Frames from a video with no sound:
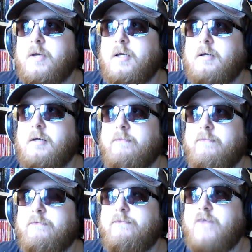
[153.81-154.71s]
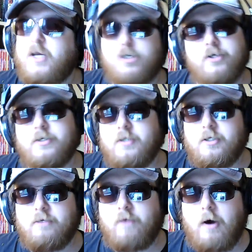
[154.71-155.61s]
be vicious
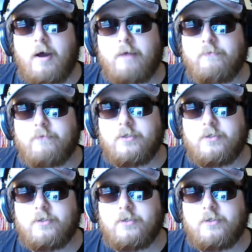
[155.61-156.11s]
to survive.